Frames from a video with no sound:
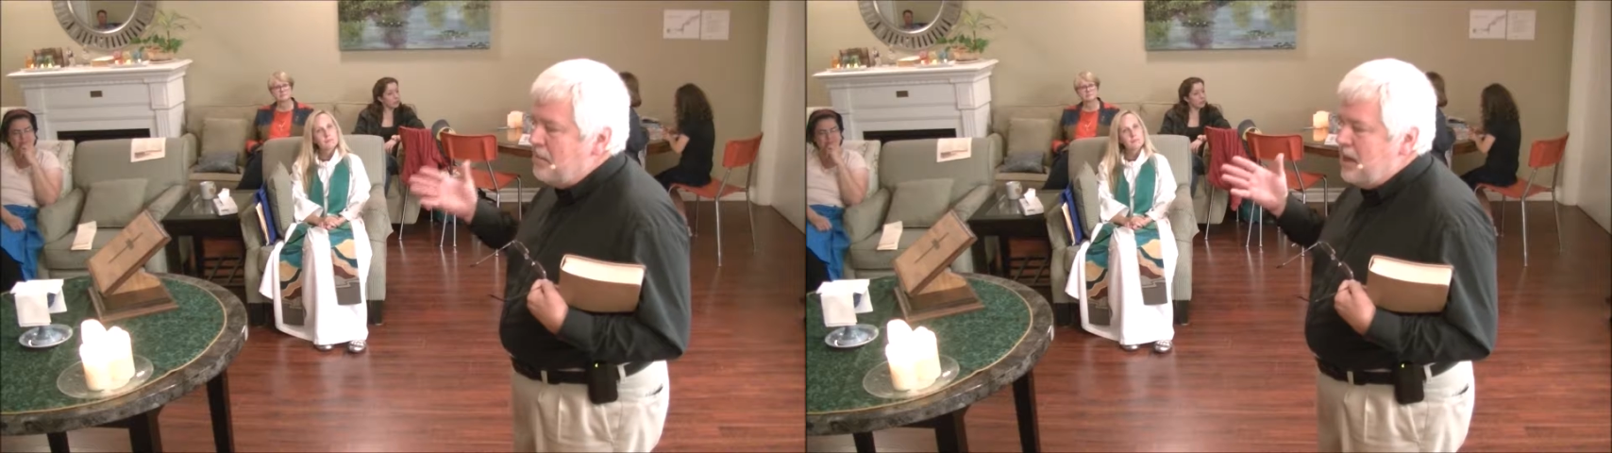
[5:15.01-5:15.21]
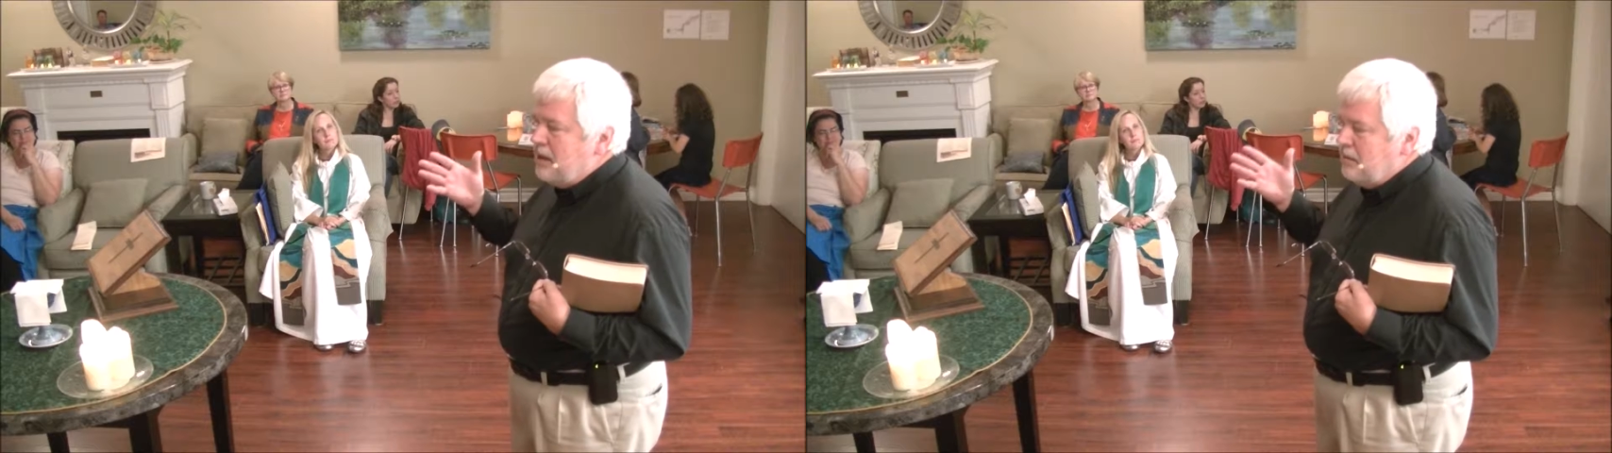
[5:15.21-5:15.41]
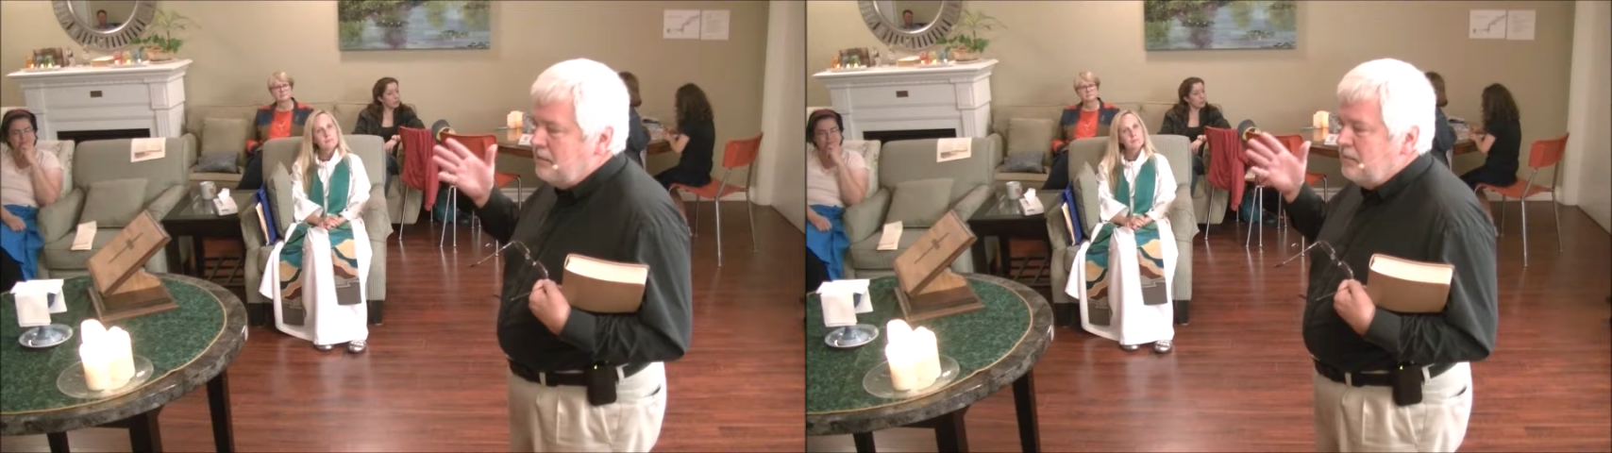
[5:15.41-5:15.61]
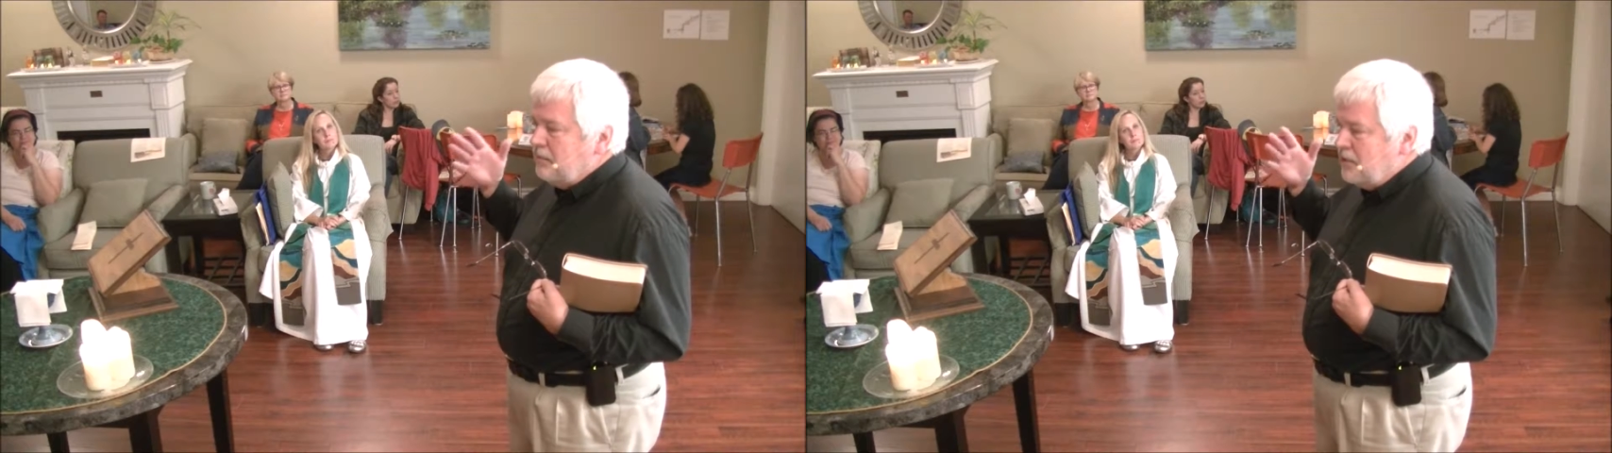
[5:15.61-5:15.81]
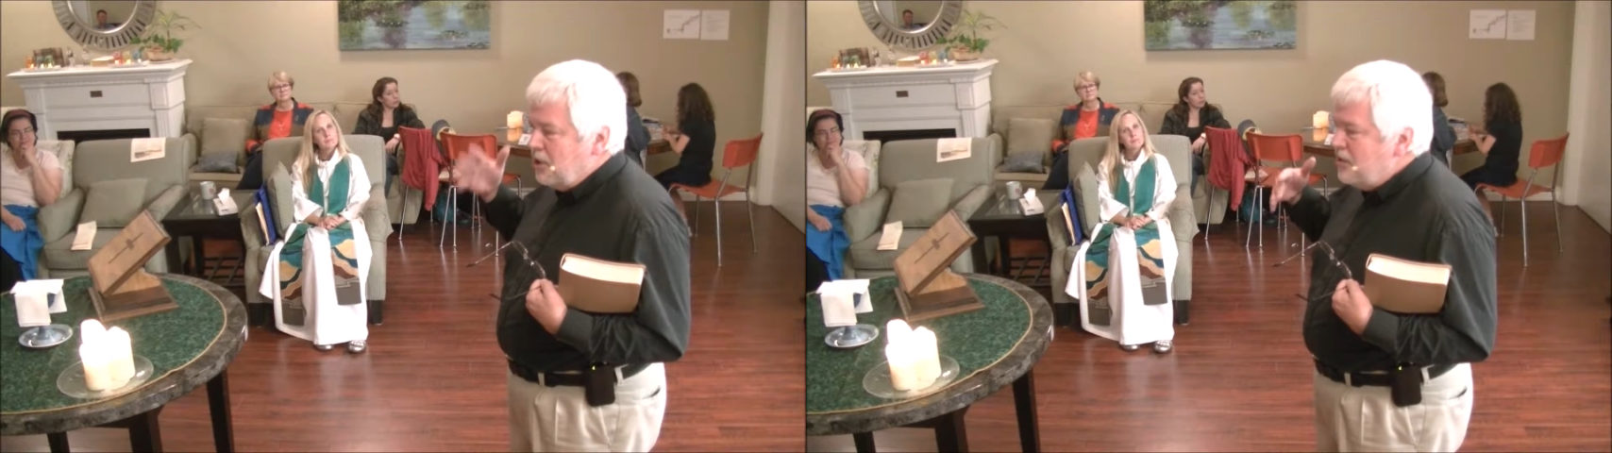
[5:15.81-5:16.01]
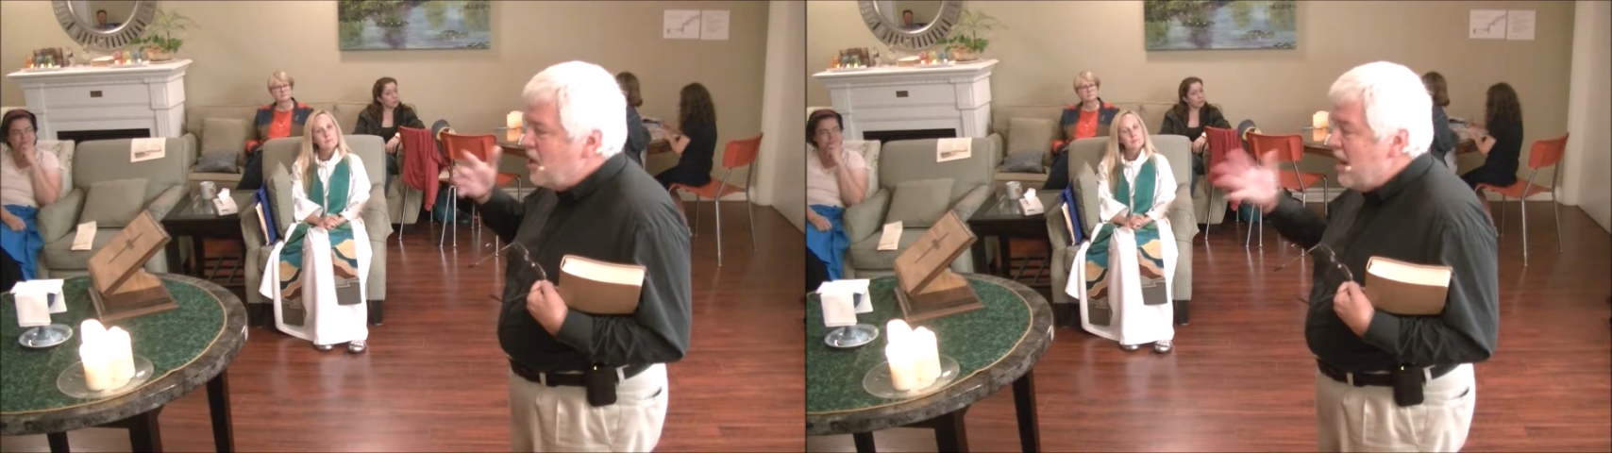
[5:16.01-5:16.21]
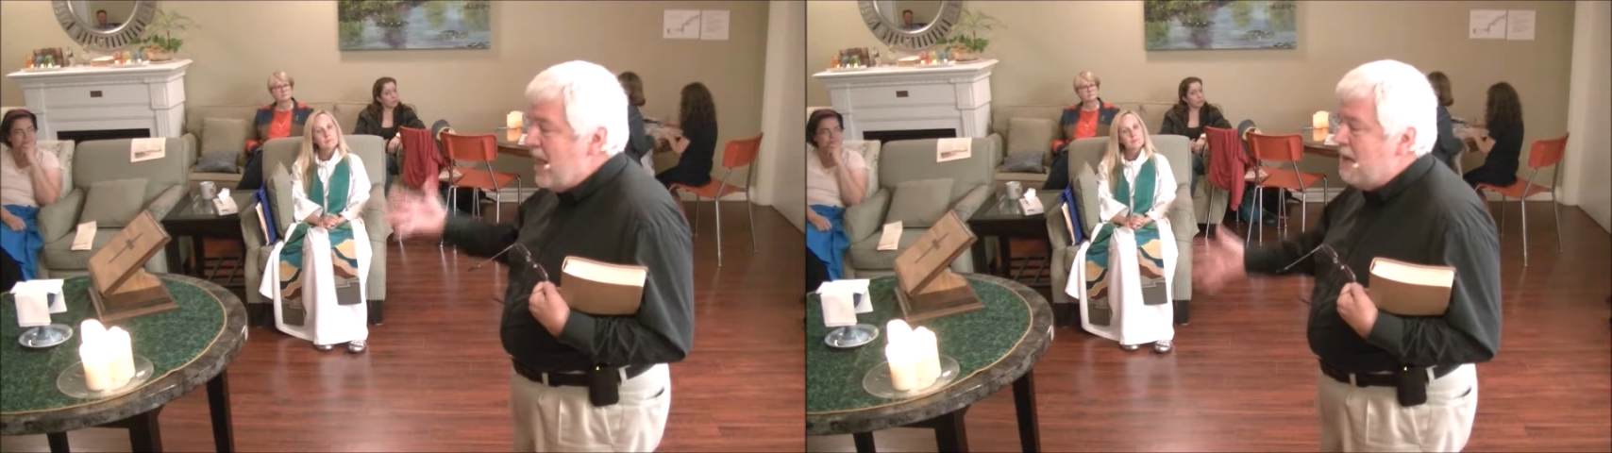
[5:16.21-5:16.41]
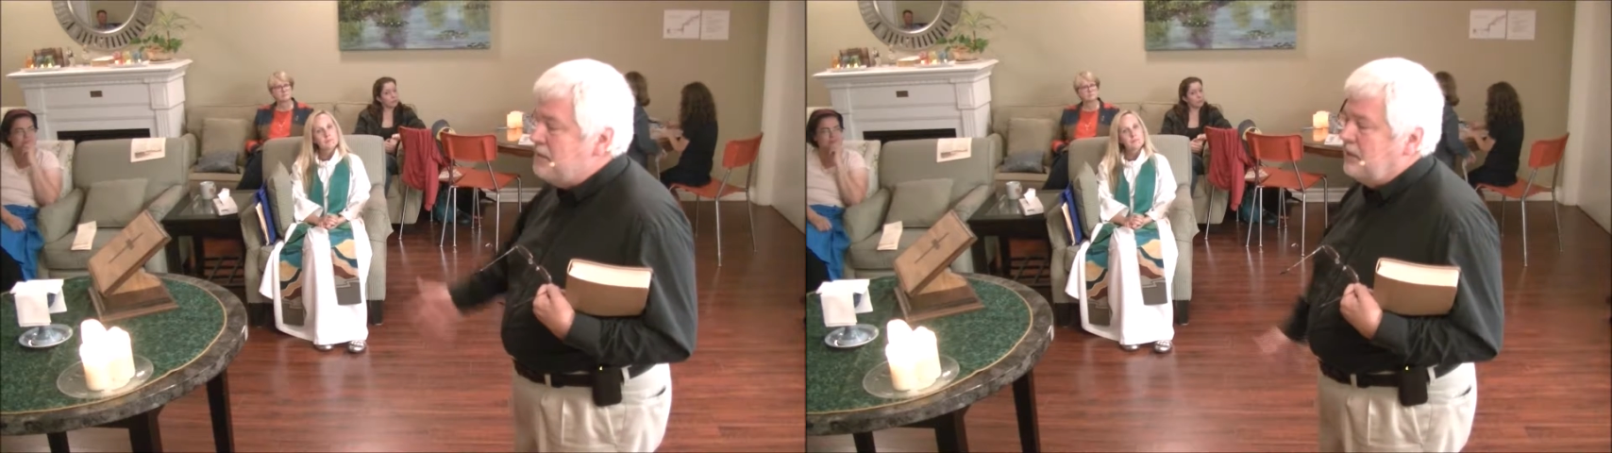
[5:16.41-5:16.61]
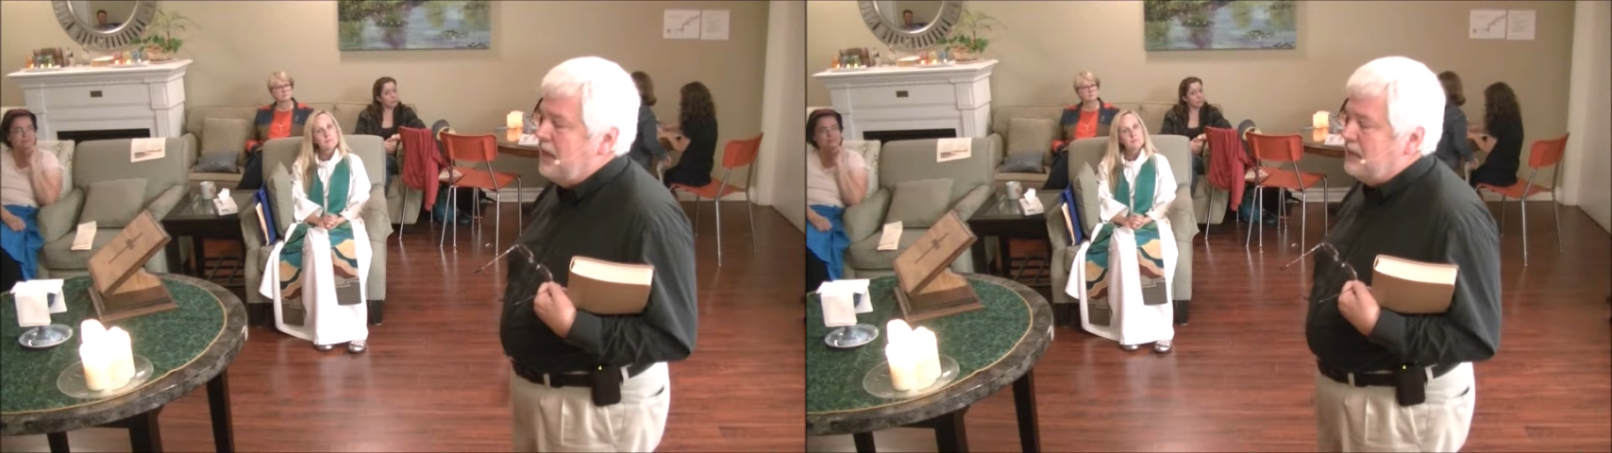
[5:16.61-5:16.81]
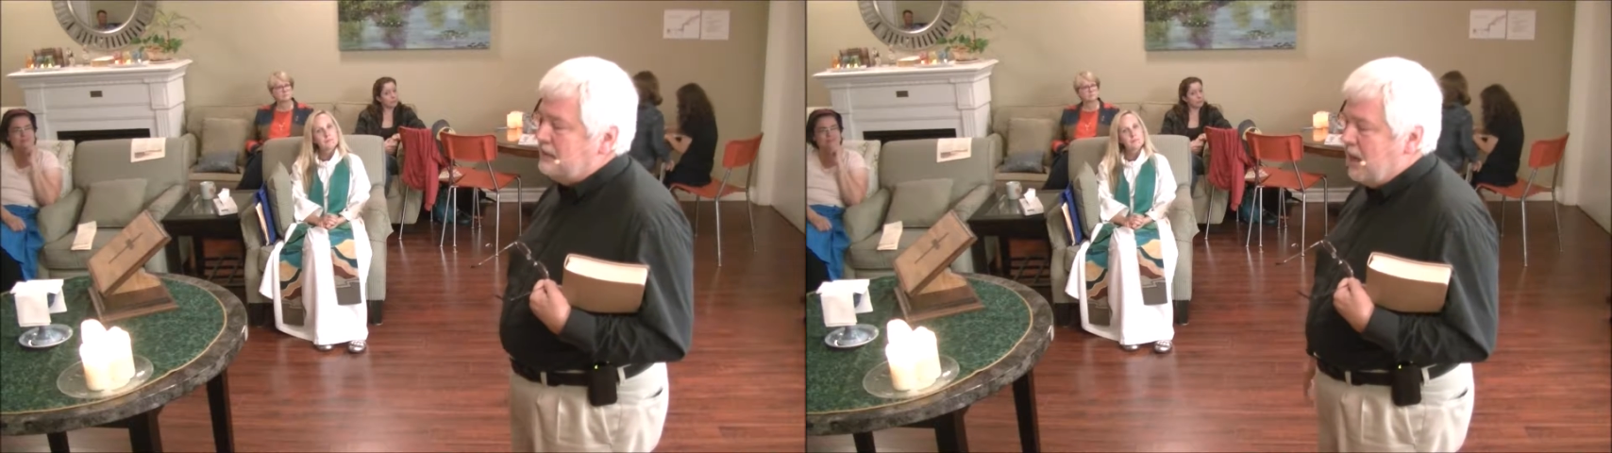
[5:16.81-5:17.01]
mean. You know, you got to have the
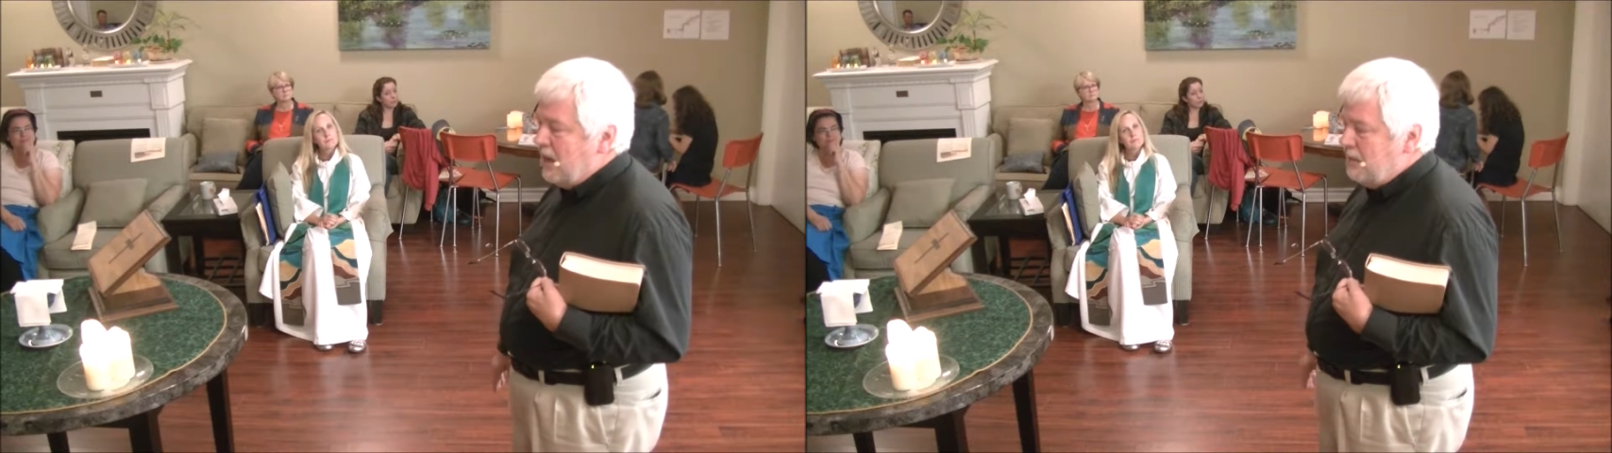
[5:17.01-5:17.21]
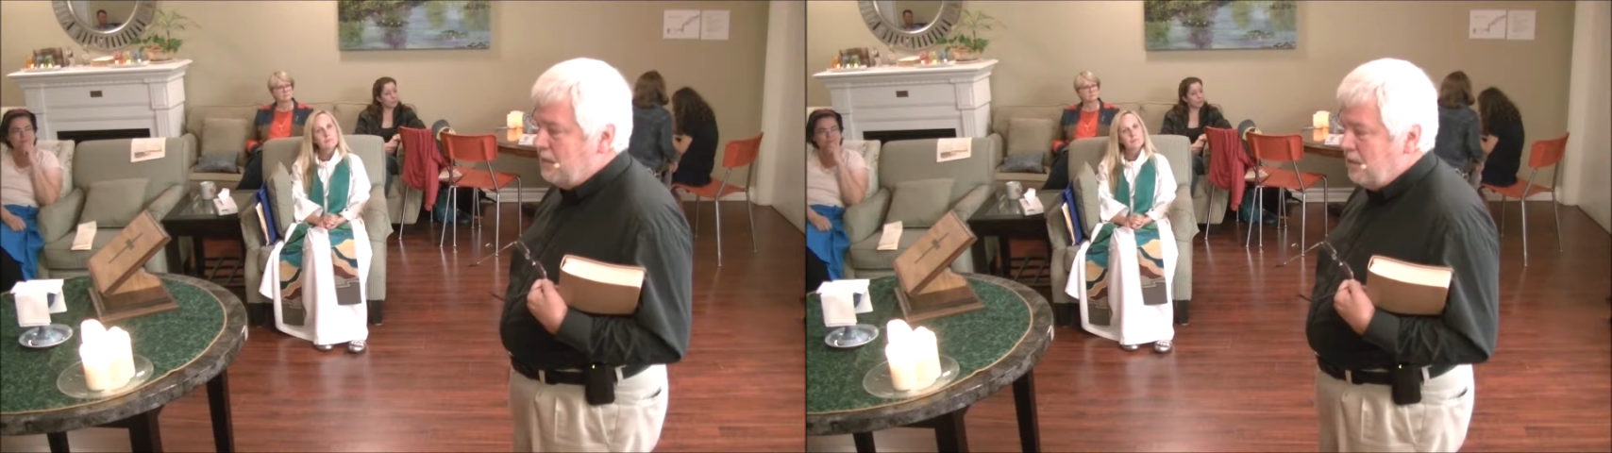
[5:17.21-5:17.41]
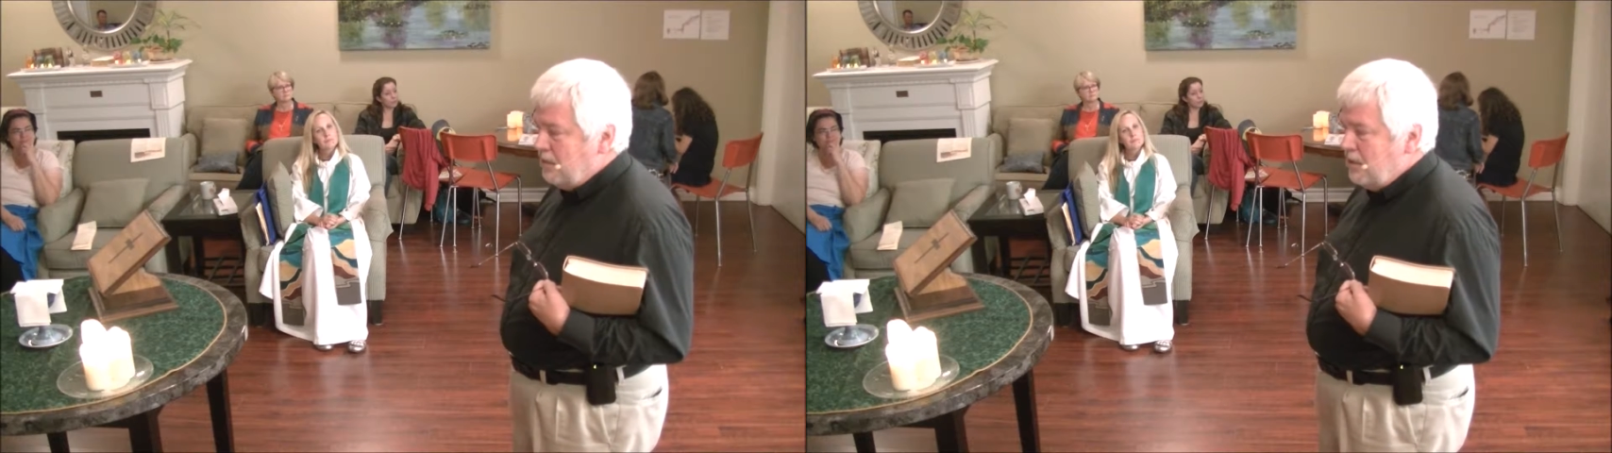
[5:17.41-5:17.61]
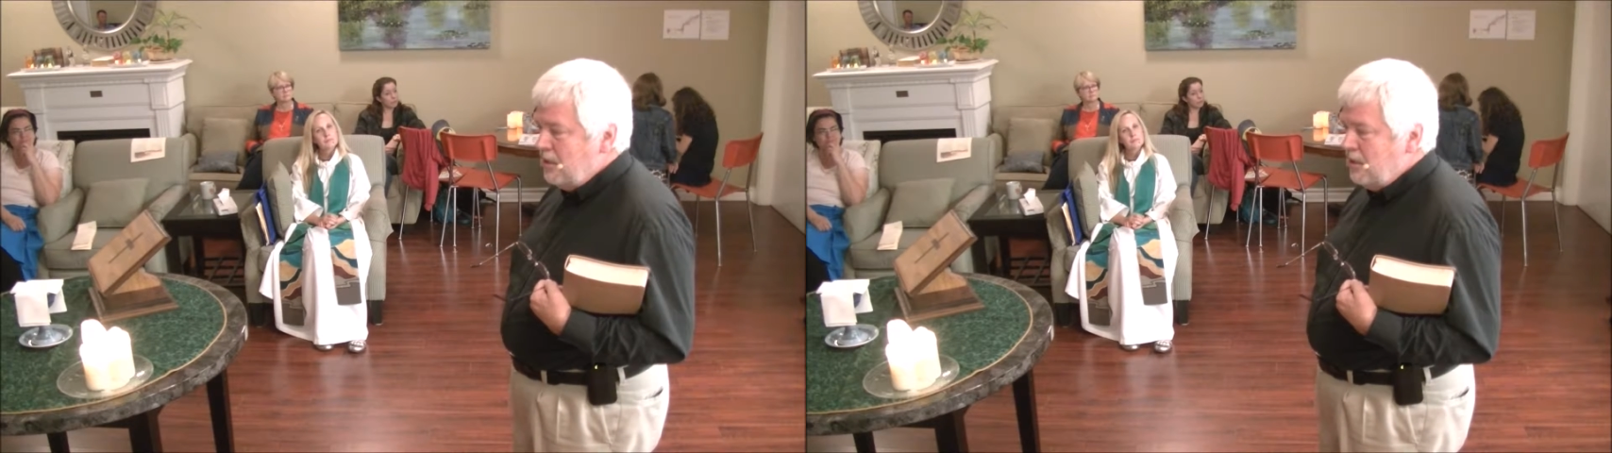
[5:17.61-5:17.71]
latest iPhone.